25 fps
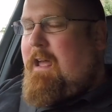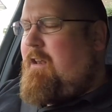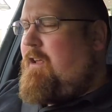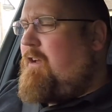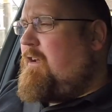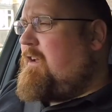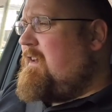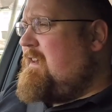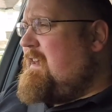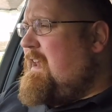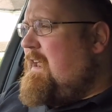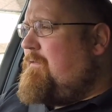I
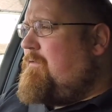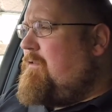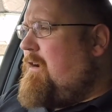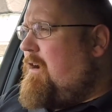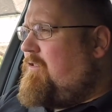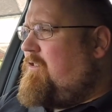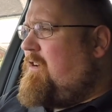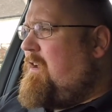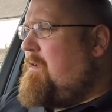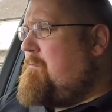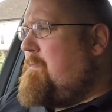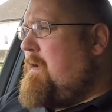could never
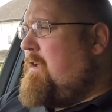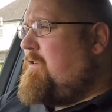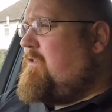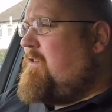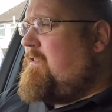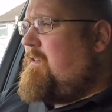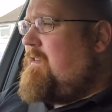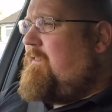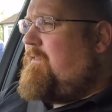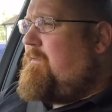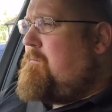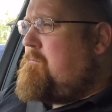actually
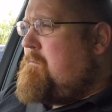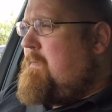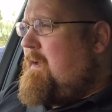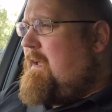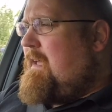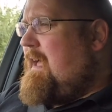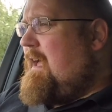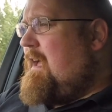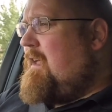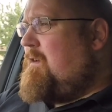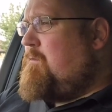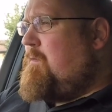imagine the
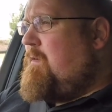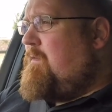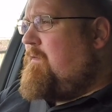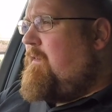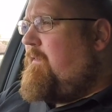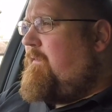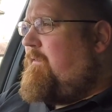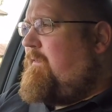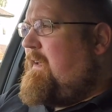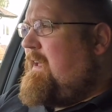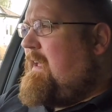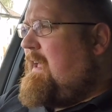Macan with a
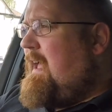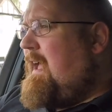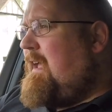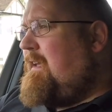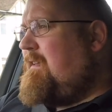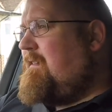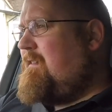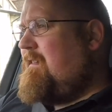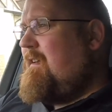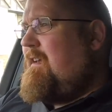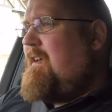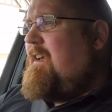
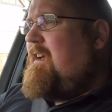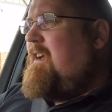V8.